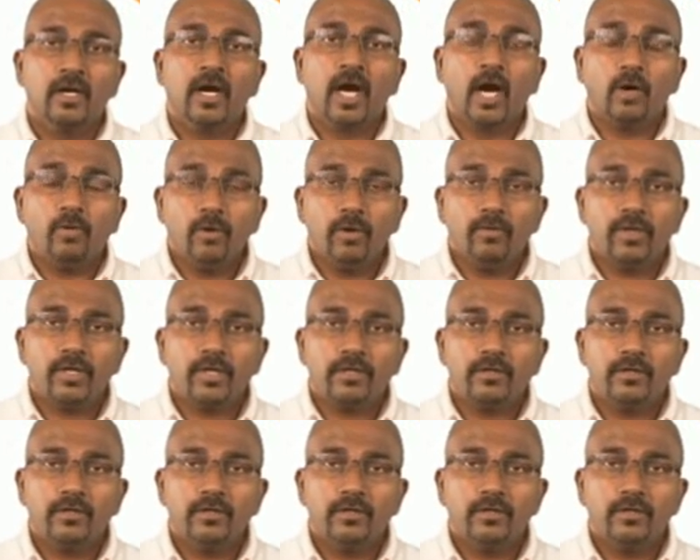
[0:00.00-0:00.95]
However,
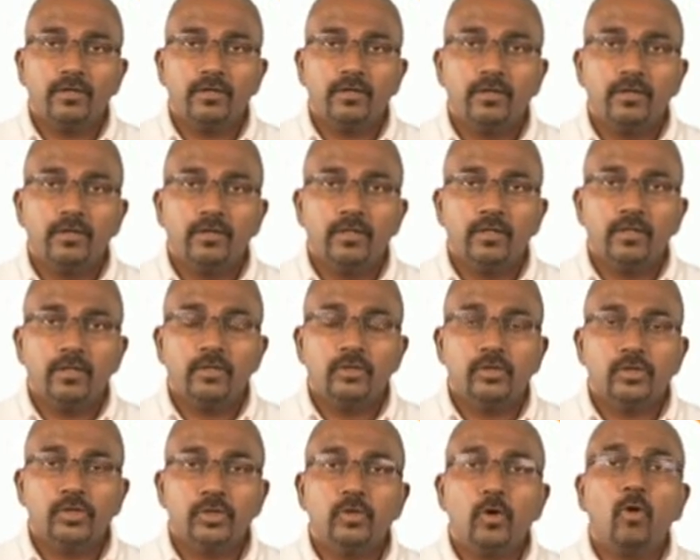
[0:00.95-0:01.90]

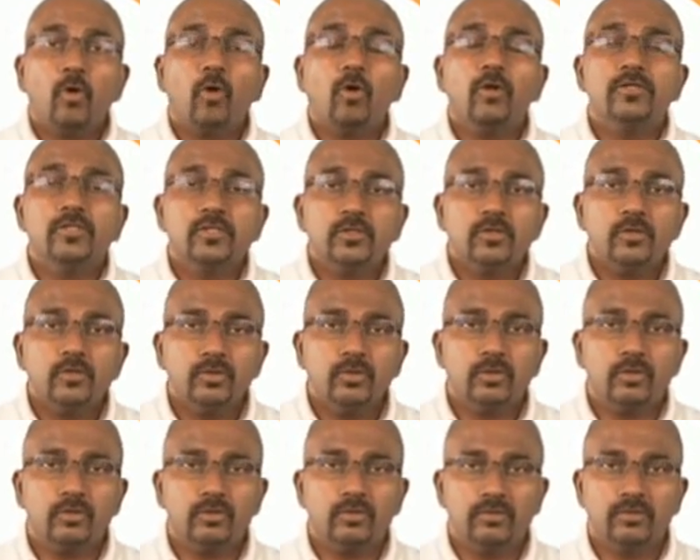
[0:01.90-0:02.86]
you should also
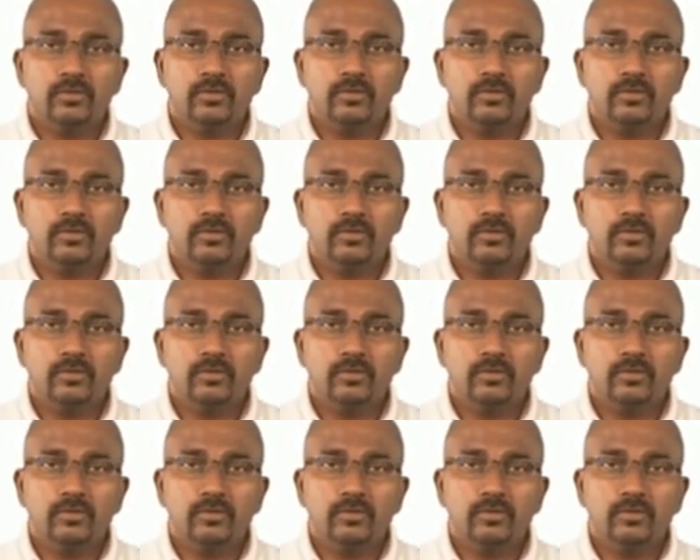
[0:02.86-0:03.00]
know